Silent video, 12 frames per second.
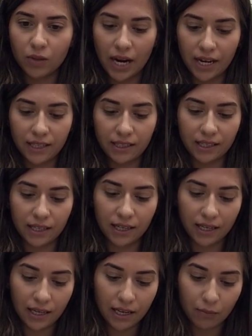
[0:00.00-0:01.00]
nice
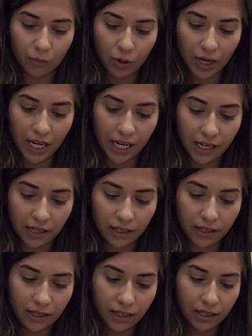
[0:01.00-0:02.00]
and pretty
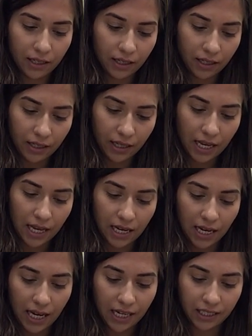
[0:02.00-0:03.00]
and
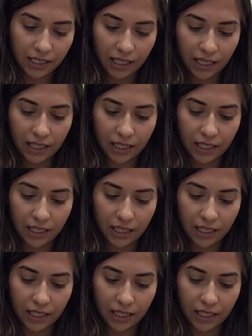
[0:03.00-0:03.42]
neat.